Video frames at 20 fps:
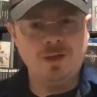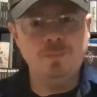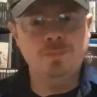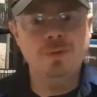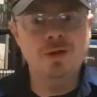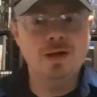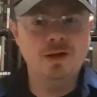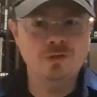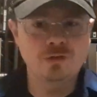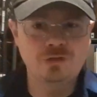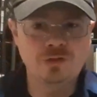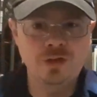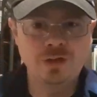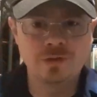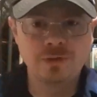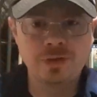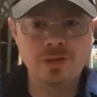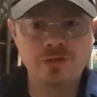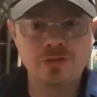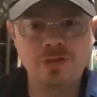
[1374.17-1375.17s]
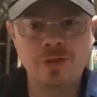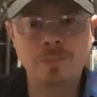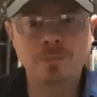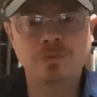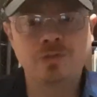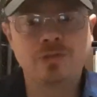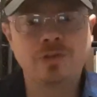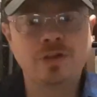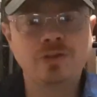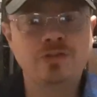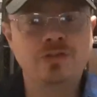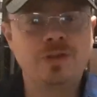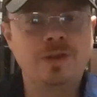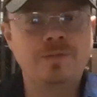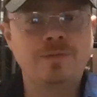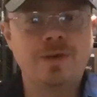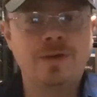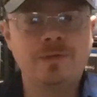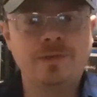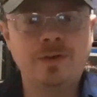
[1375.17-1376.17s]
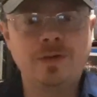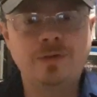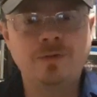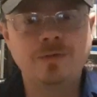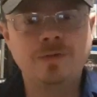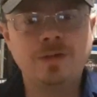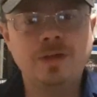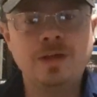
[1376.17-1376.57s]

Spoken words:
But I'll see y'all next time. Stay safe out there.